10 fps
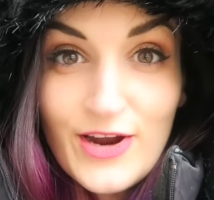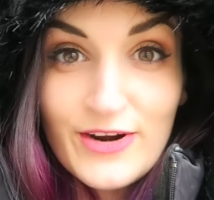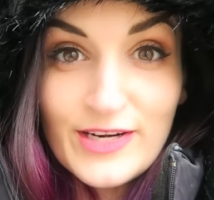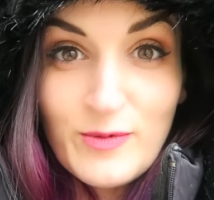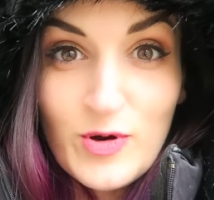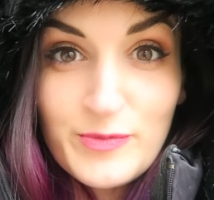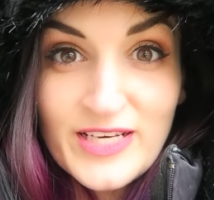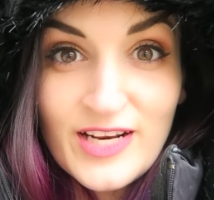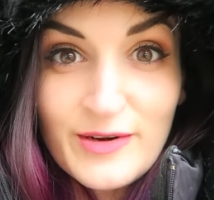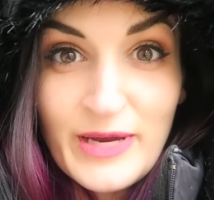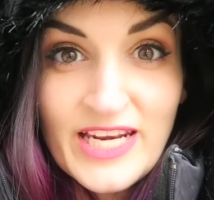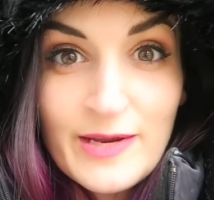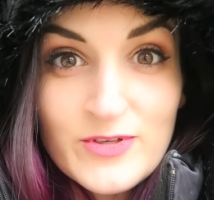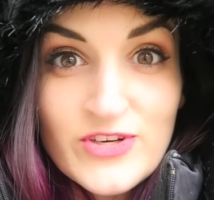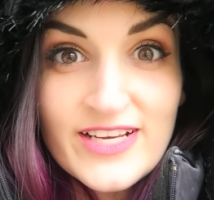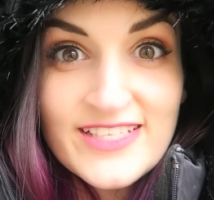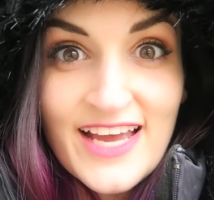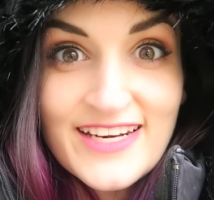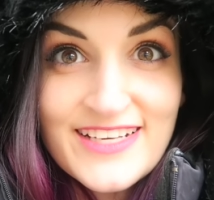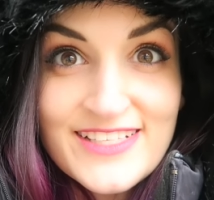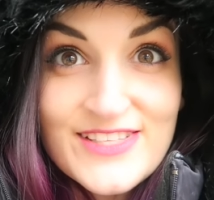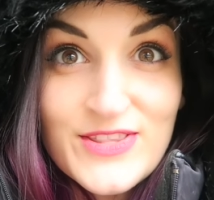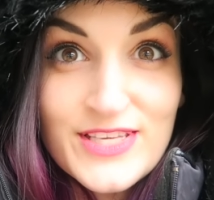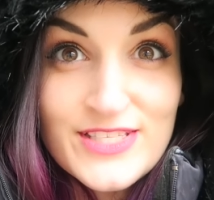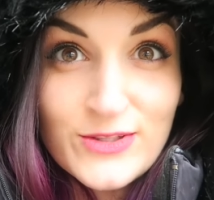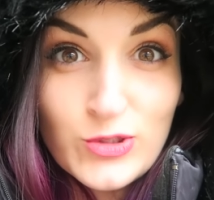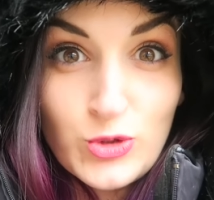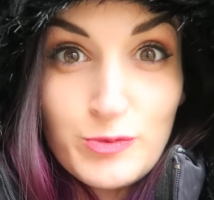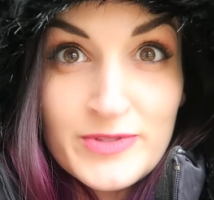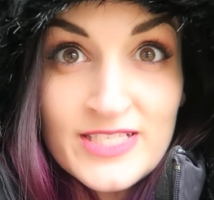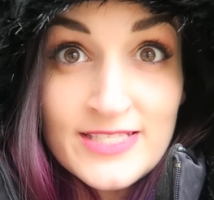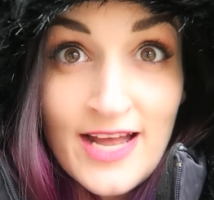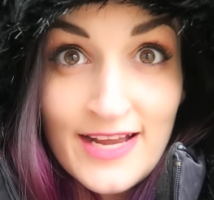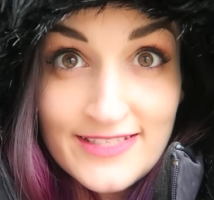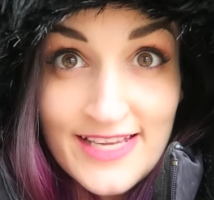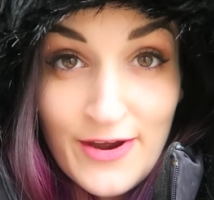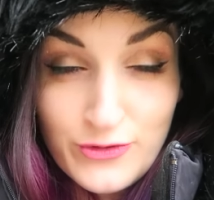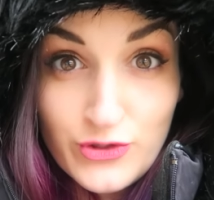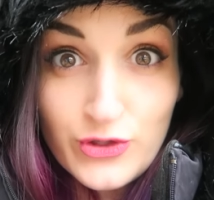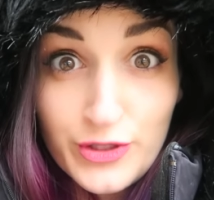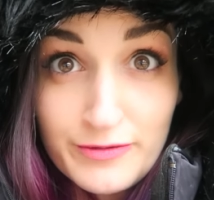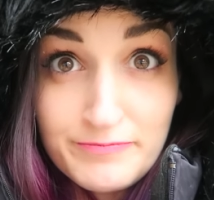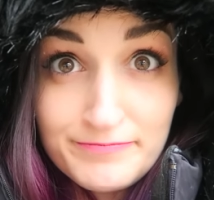All right, I'm hoping none of my neighbors are outside because this loop does not sound good.